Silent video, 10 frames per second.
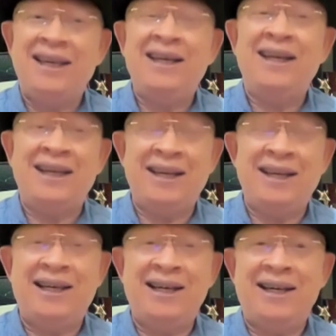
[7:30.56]

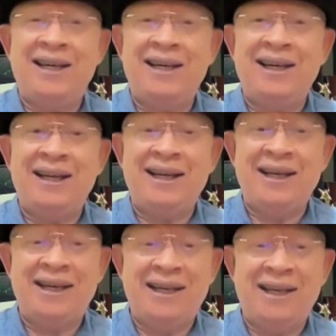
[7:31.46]

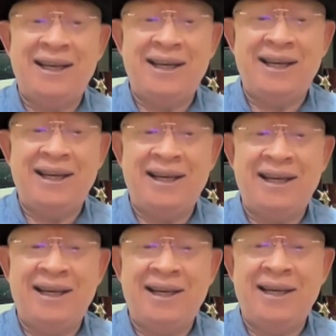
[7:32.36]

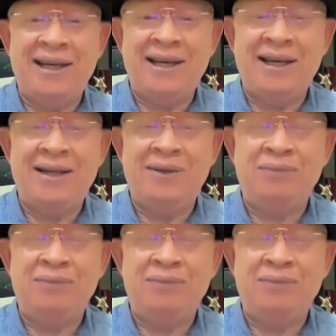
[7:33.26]
(silent)